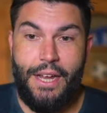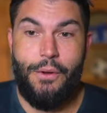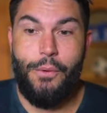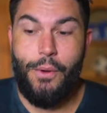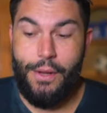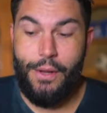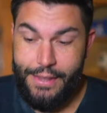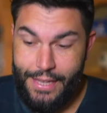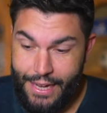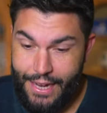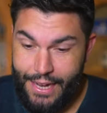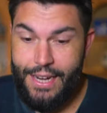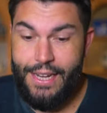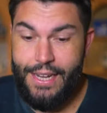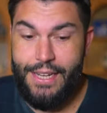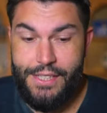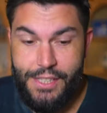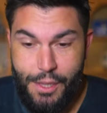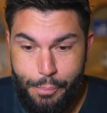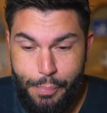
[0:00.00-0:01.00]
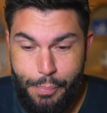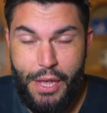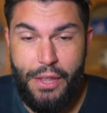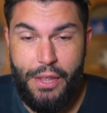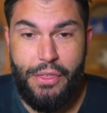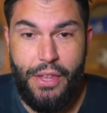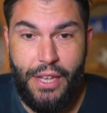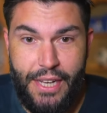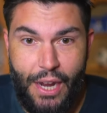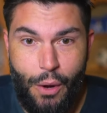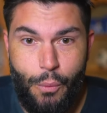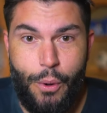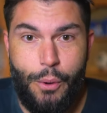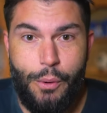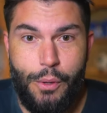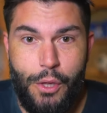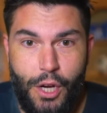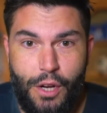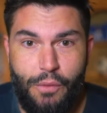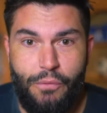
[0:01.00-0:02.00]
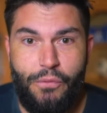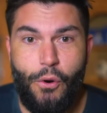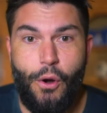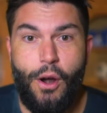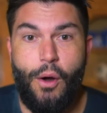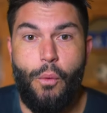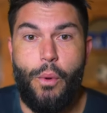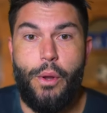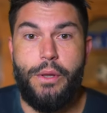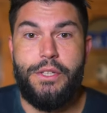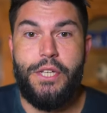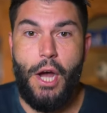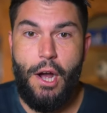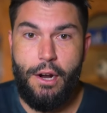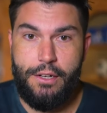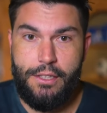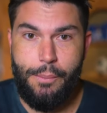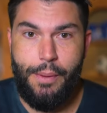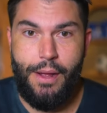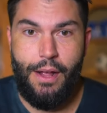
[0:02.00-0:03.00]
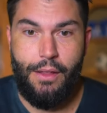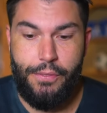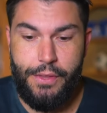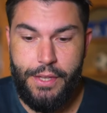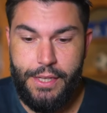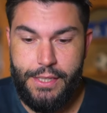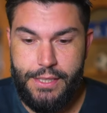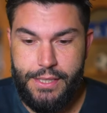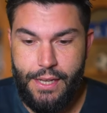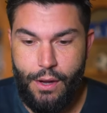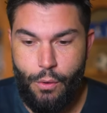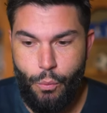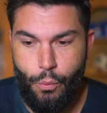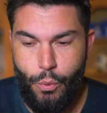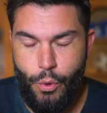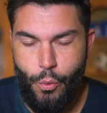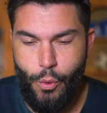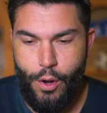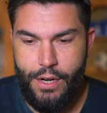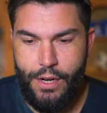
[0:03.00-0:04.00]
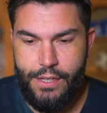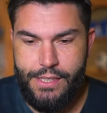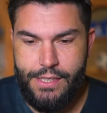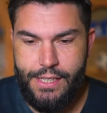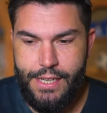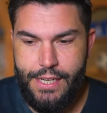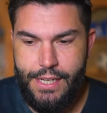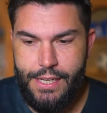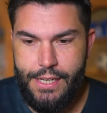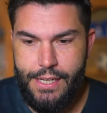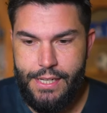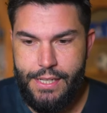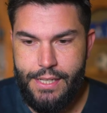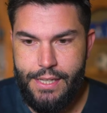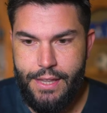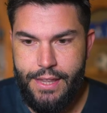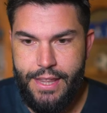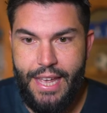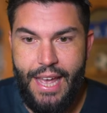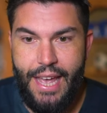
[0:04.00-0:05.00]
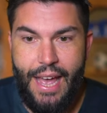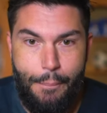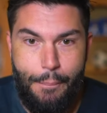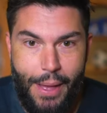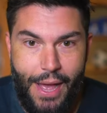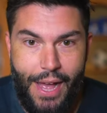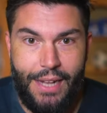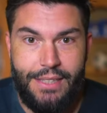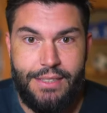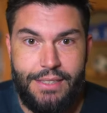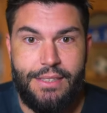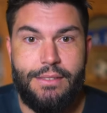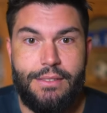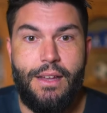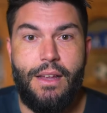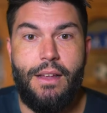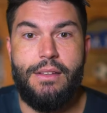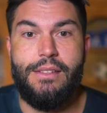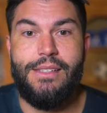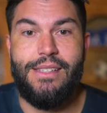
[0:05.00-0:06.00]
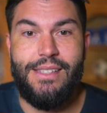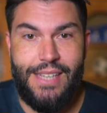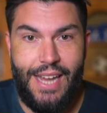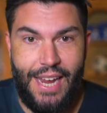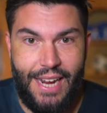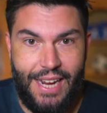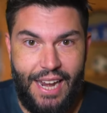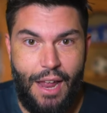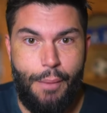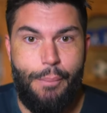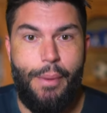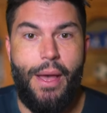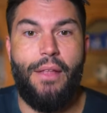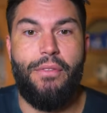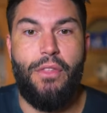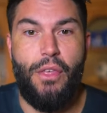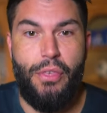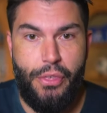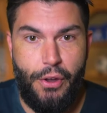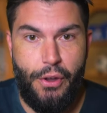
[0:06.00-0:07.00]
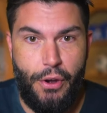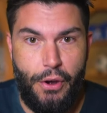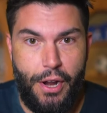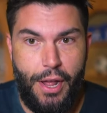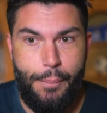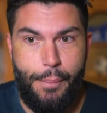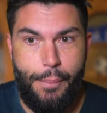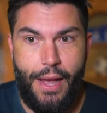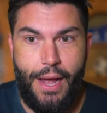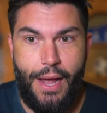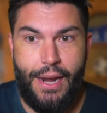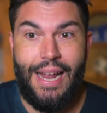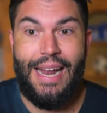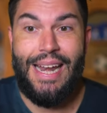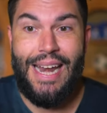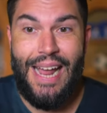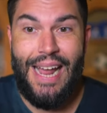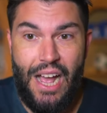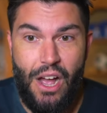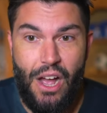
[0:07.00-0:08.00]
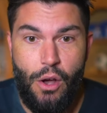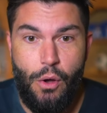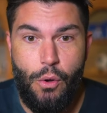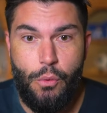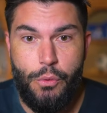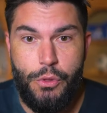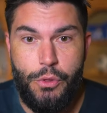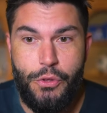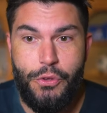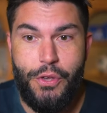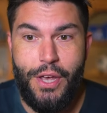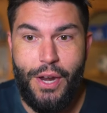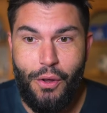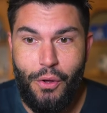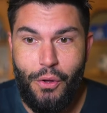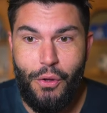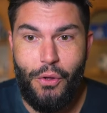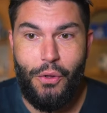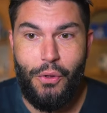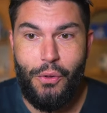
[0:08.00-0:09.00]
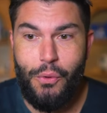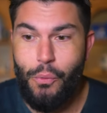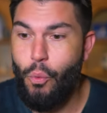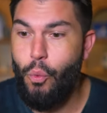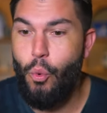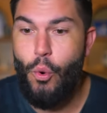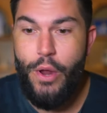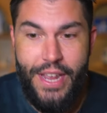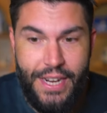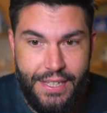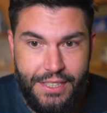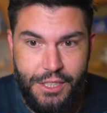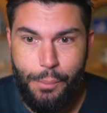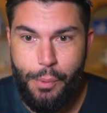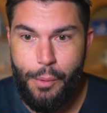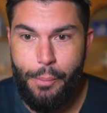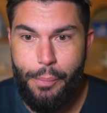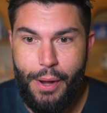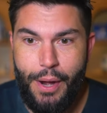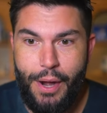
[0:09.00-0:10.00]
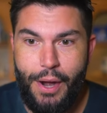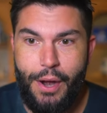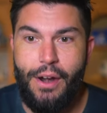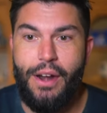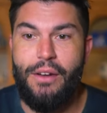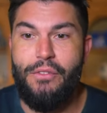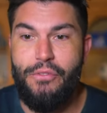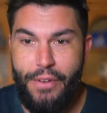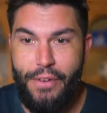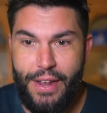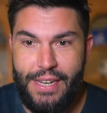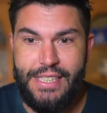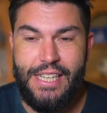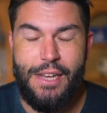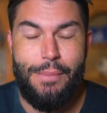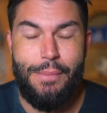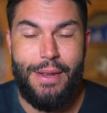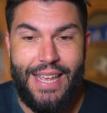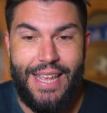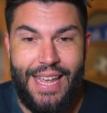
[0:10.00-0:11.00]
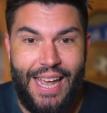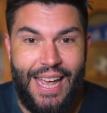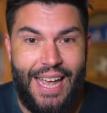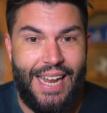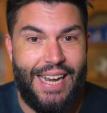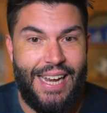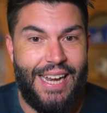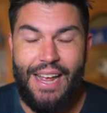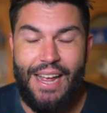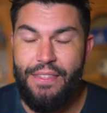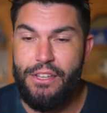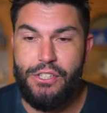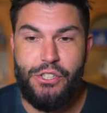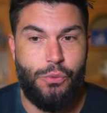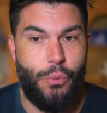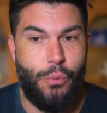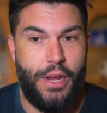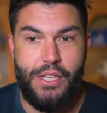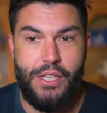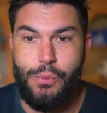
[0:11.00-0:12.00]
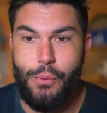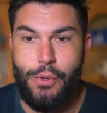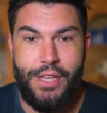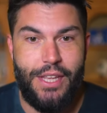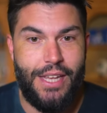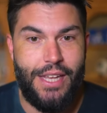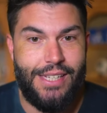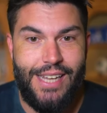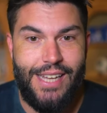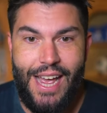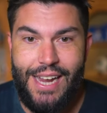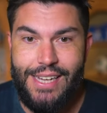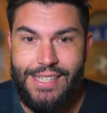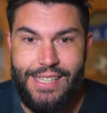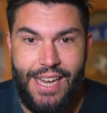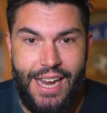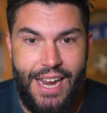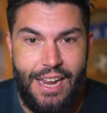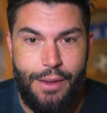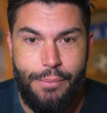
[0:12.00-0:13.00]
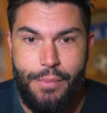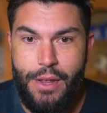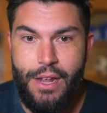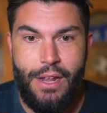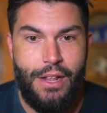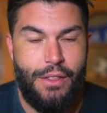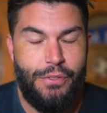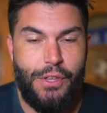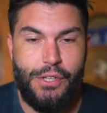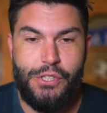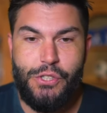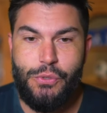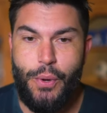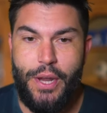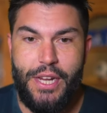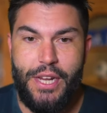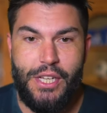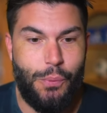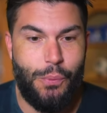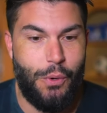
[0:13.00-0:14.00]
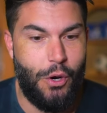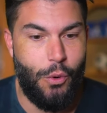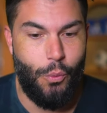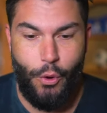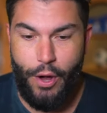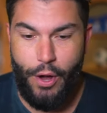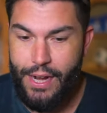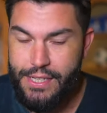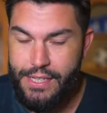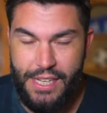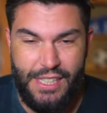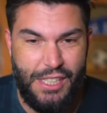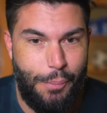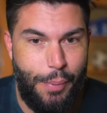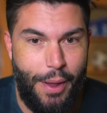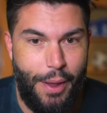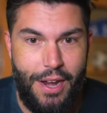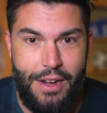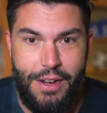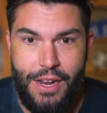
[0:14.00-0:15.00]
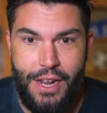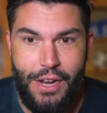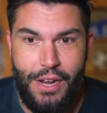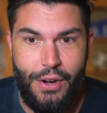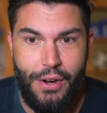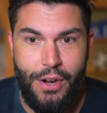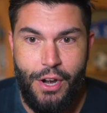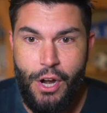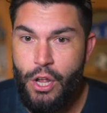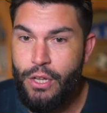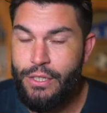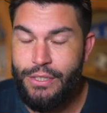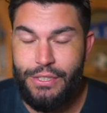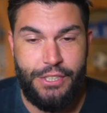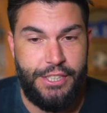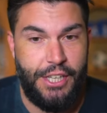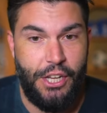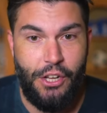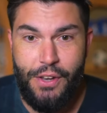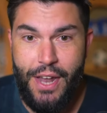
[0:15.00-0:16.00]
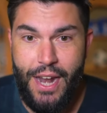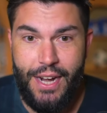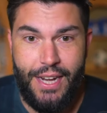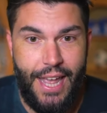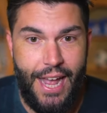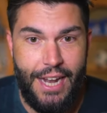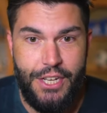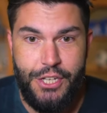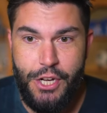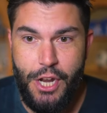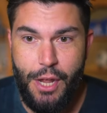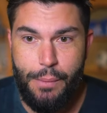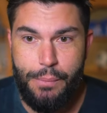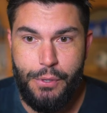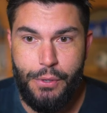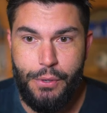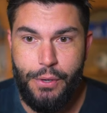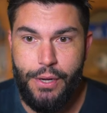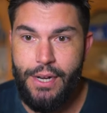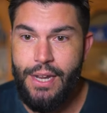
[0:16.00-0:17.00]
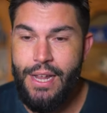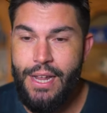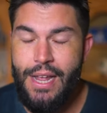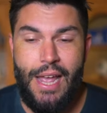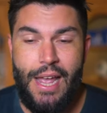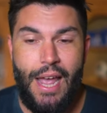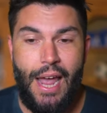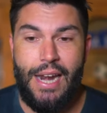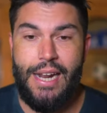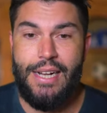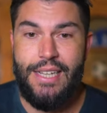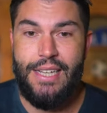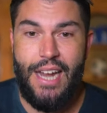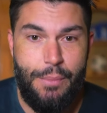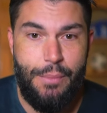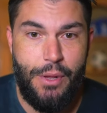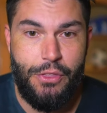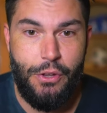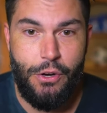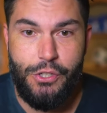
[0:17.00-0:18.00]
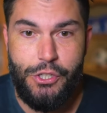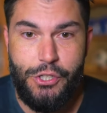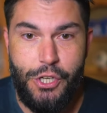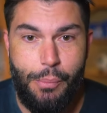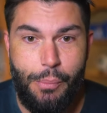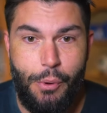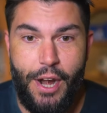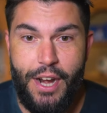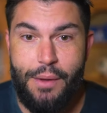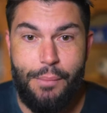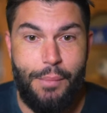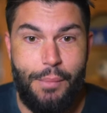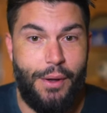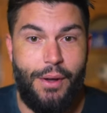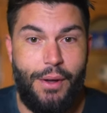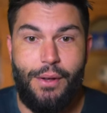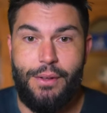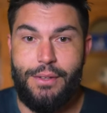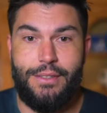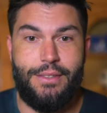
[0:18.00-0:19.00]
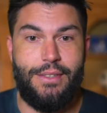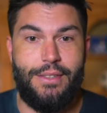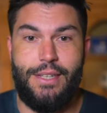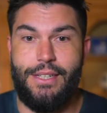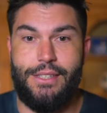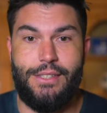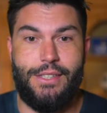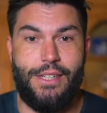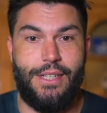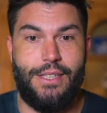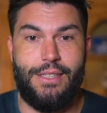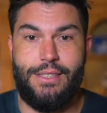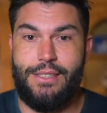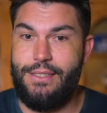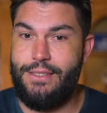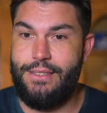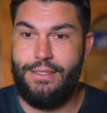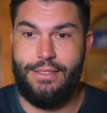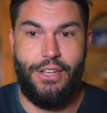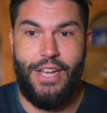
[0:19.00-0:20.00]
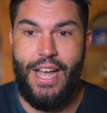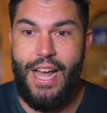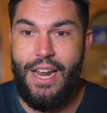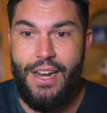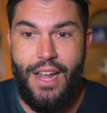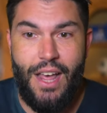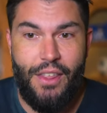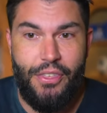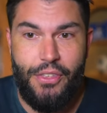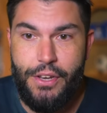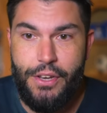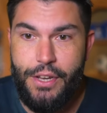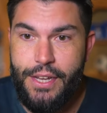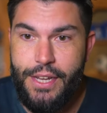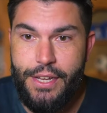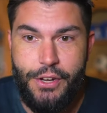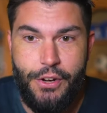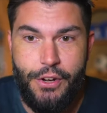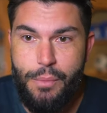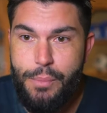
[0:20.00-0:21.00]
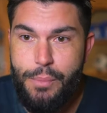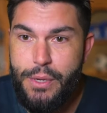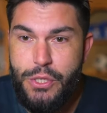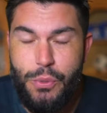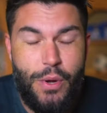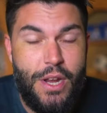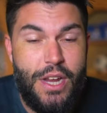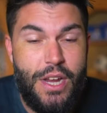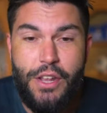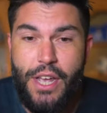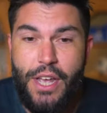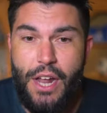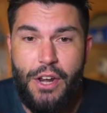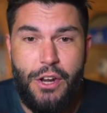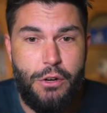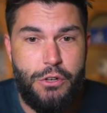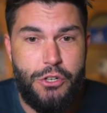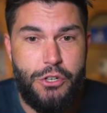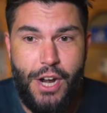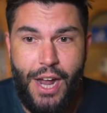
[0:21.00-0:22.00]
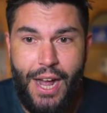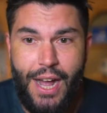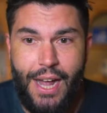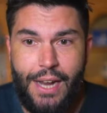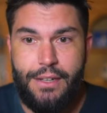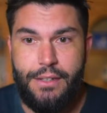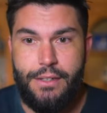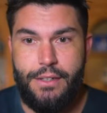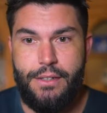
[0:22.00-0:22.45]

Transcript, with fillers: you what, that is the big thing that we were looking for. And we talked about this that we want to see the at bats second at bat, the third at bat. And now you get a whole week to prepare and face him again. And the swings were the exact same. The swings were, we're anticipating heater, still not catching up to it. Anytime he throws you a breaking ball, it's just, you got nothing. You're in between. You got no shot.